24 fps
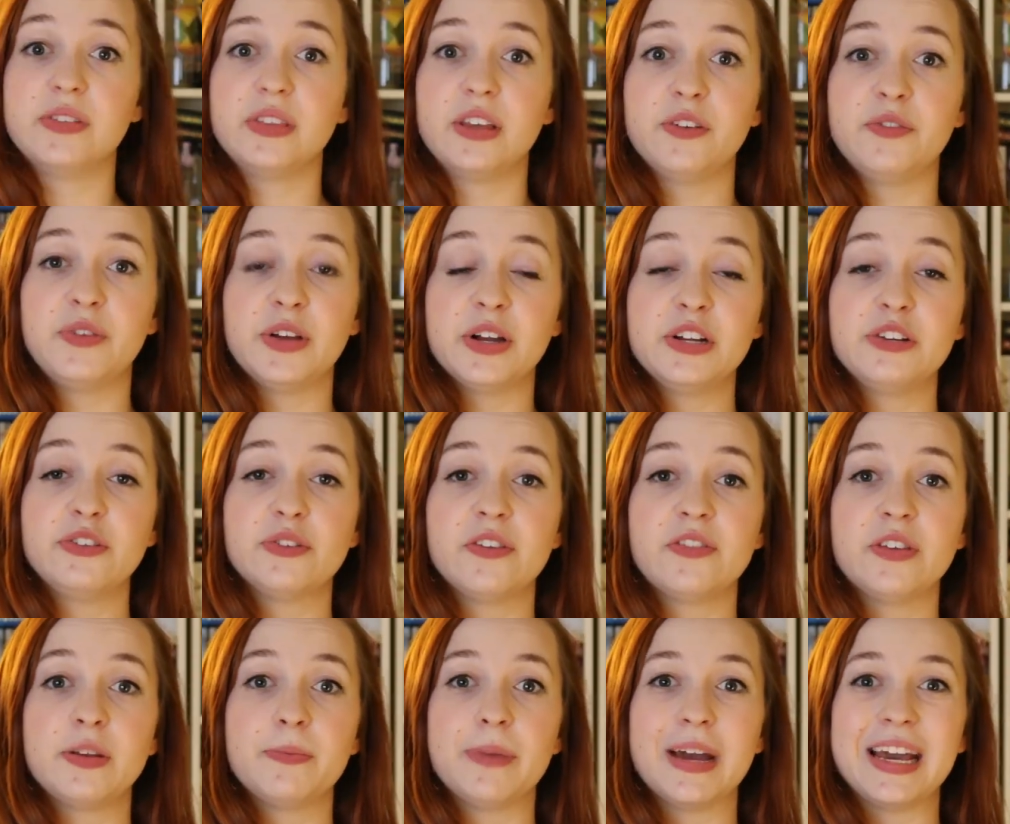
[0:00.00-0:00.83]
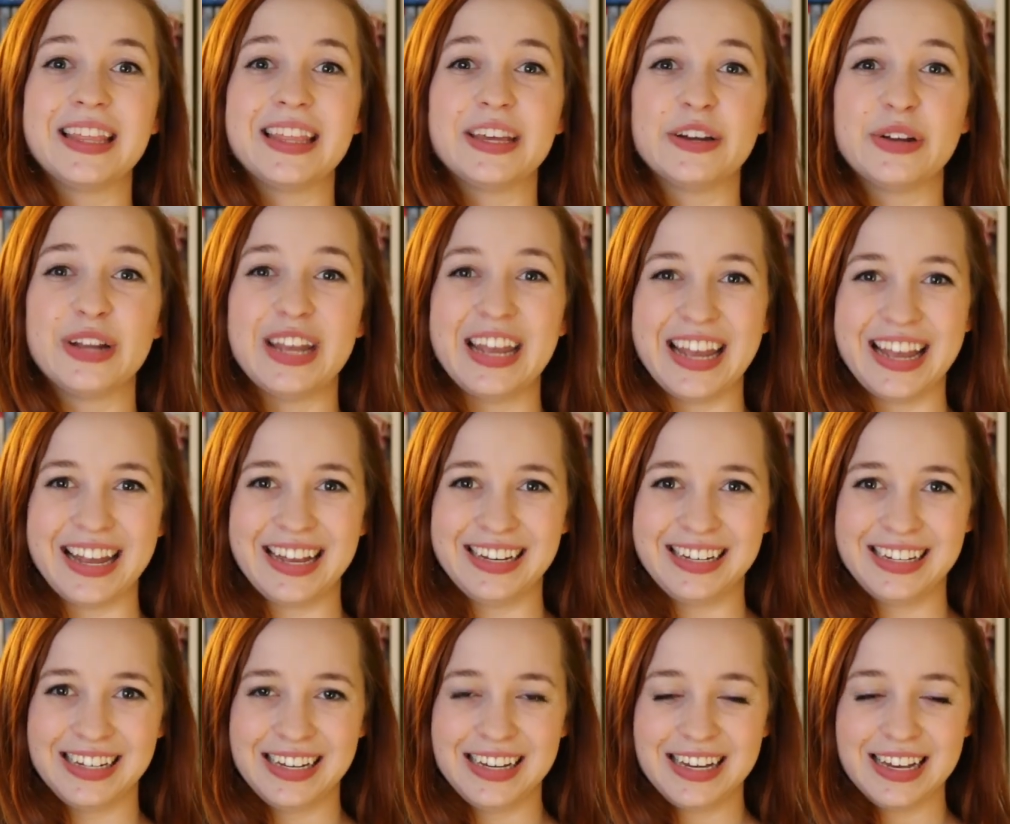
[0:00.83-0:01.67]
They're very driven by their
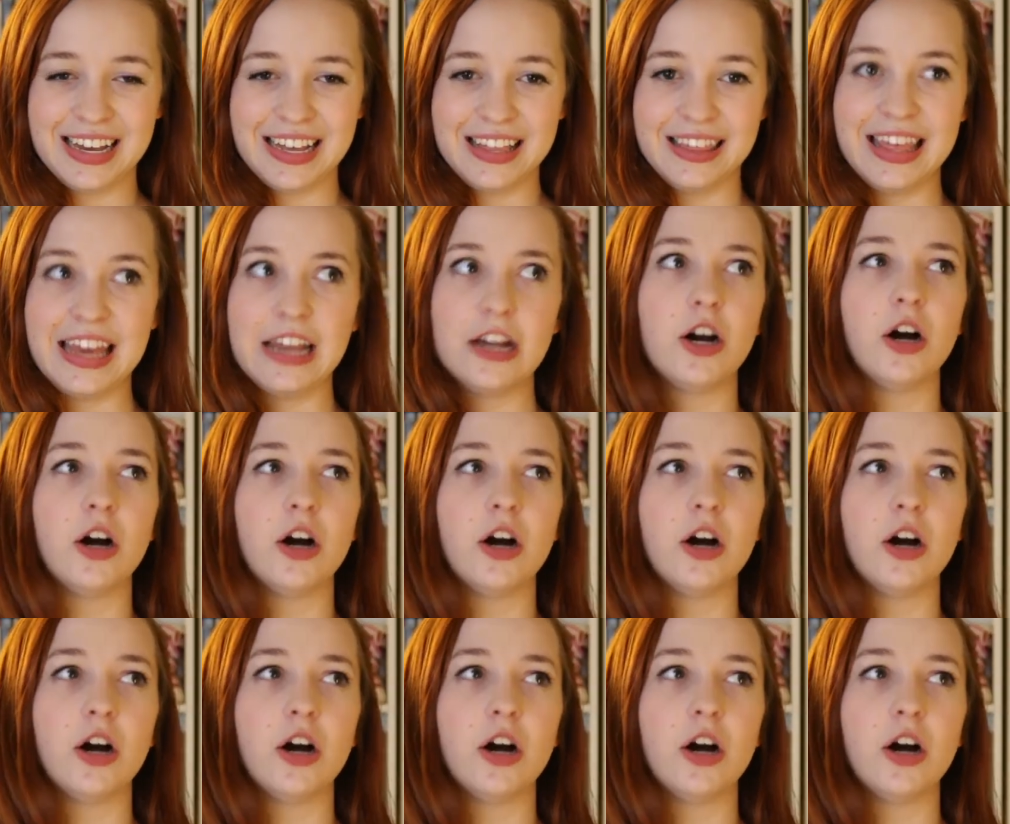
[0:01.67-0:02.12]
id, they